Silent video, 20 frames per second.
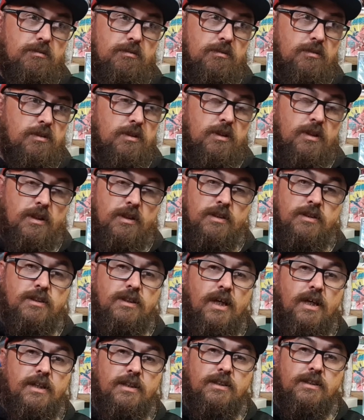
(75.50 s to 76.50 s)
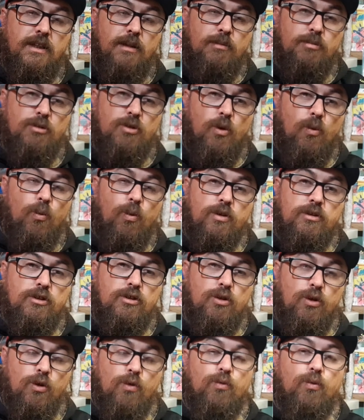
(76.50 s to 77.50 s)
you know, the starter steps of what to
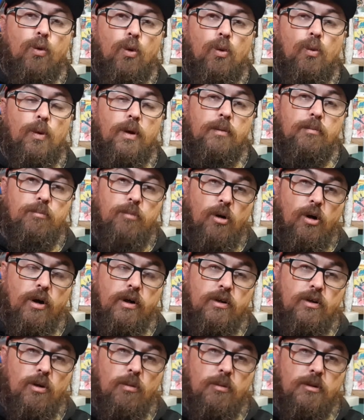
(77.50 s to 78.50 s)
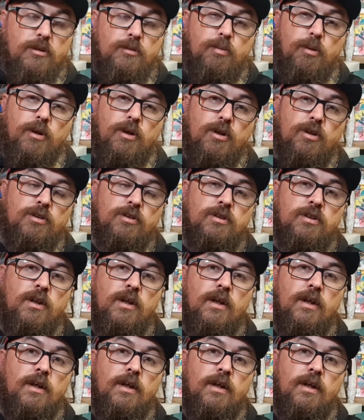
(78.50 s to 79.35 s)
look for when buying comics, because